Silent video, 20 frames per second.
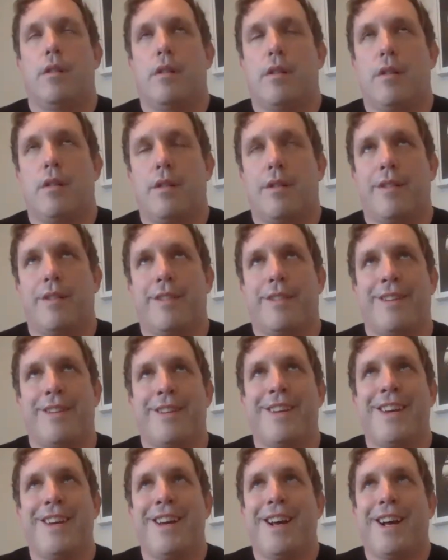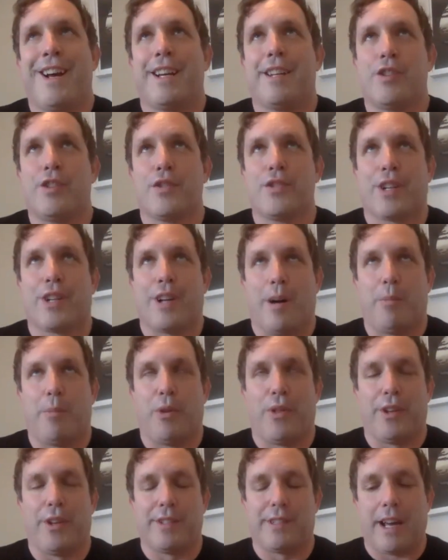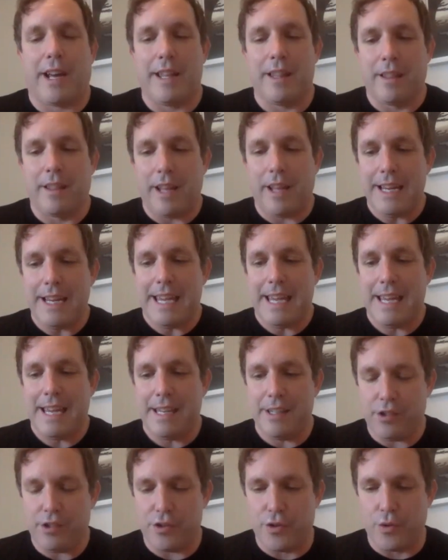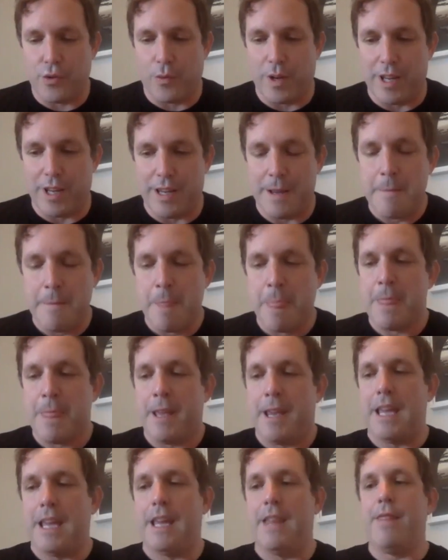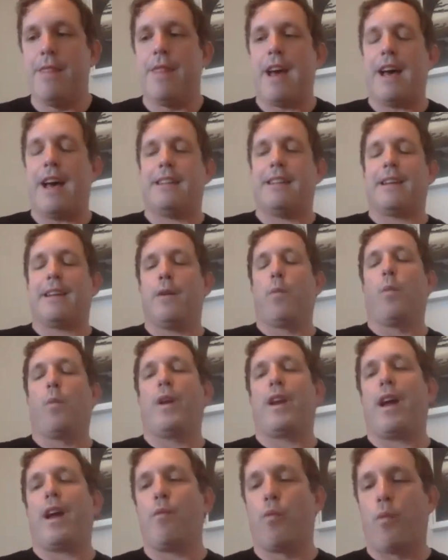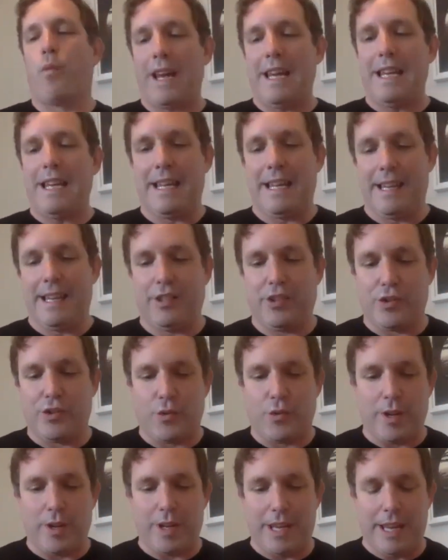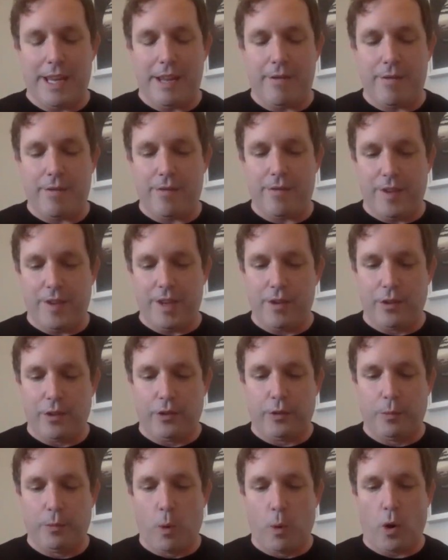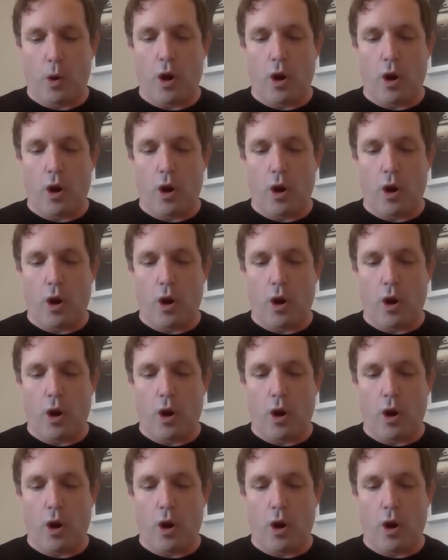I guess there's a couple things. I like history in that when I write history, it feels more